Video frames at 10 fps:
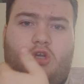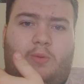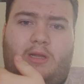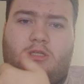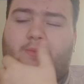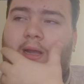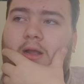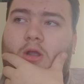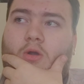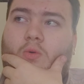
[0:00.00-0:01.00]
chewing
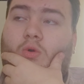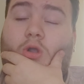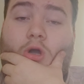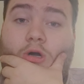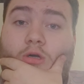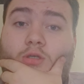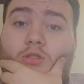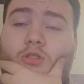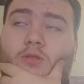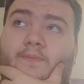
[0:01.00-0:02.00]
tobacco
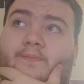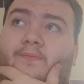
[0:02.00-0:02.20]
cause,